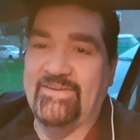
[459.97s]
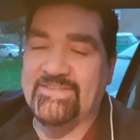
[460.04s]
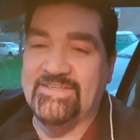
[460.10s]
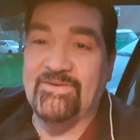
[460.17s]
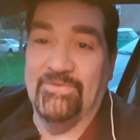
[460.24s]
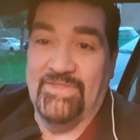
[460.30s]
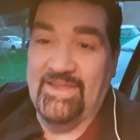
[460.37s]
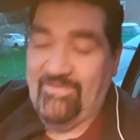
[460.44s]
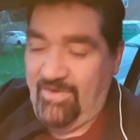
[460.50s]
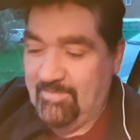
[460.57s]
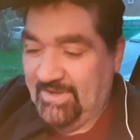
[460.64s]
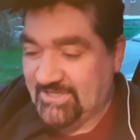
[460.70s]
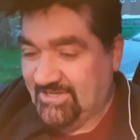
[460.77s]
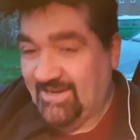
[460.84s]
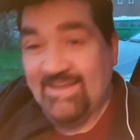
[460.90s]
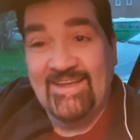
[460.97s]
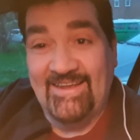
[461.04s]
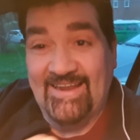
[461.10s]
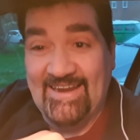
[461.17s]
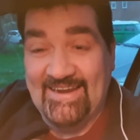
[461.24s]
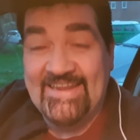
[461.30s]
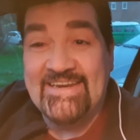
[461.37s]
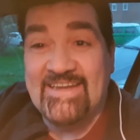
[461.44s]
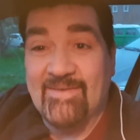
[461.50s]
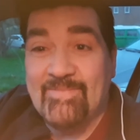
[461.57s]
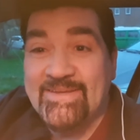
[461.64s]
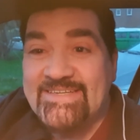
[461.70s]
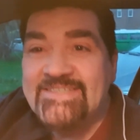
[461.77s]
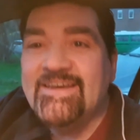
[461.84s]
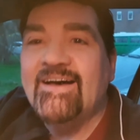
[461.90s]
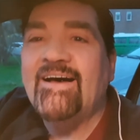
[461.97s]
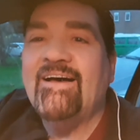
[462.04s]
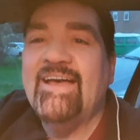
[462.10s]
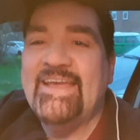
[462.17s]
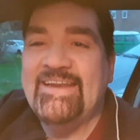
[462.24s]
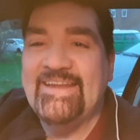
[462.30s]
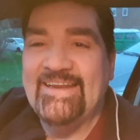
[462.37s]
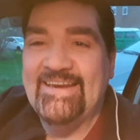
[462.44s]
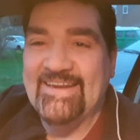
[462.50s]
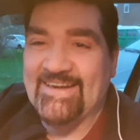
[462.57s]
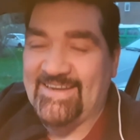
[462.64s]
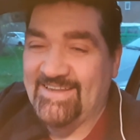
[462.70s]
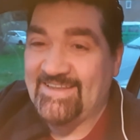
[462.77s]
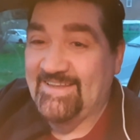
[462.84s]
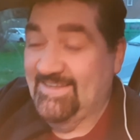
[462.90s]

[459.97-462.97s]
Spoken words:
I said, "Oh, thank you very much." And I cleaned up a tiny little